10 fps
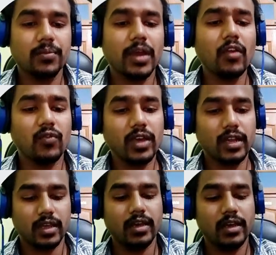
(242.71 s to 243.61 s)
If we are
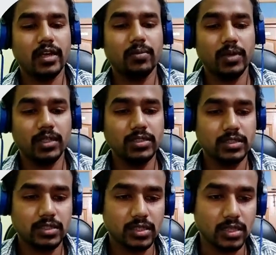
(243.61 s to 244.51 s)
here, it
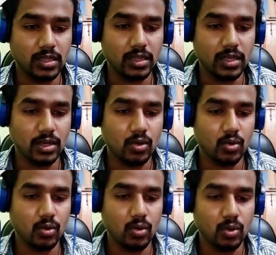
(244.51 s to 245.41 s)
means the
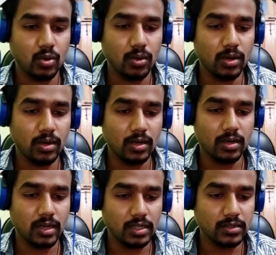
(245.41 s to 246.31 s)
code
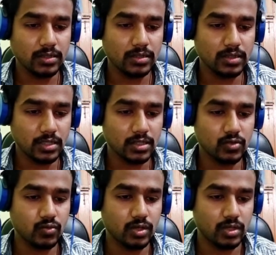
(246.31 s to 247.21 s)
runs
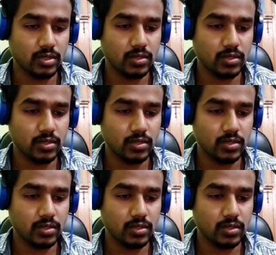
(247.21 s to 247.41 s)
successfully.